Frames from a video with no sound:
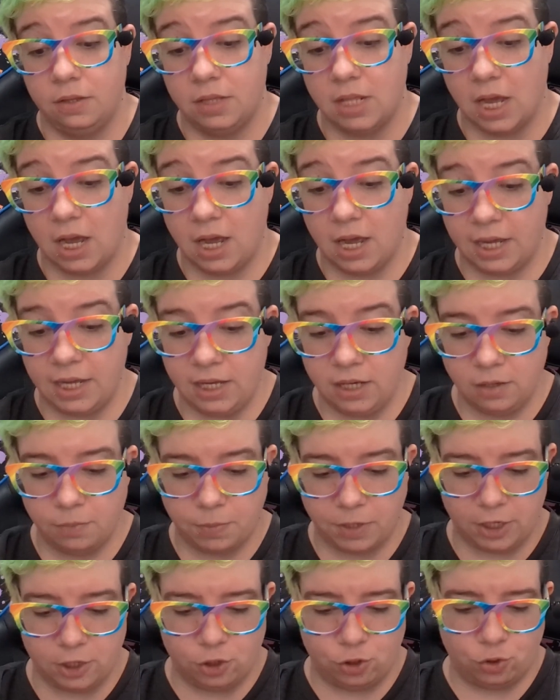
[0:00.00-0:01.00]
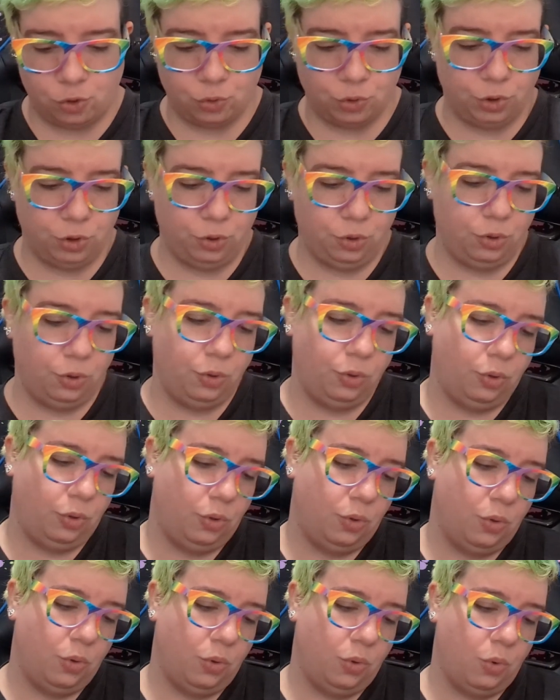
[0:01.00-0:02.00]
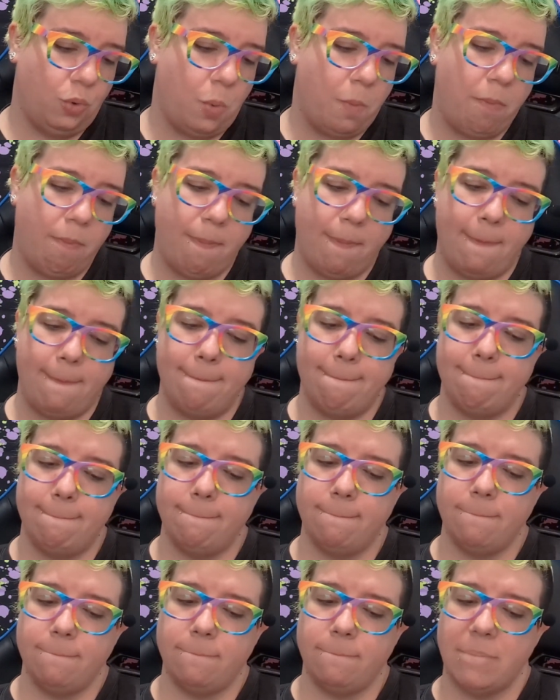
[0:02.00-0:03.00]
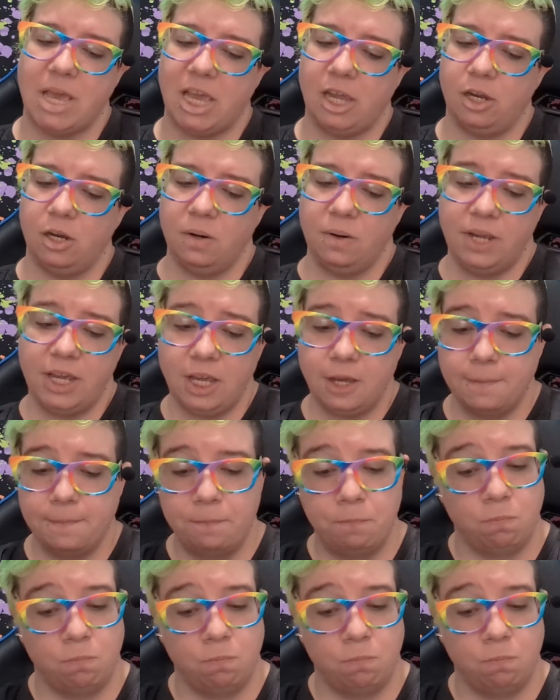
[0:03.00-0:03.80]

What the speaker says: The Hike by Drew Magary.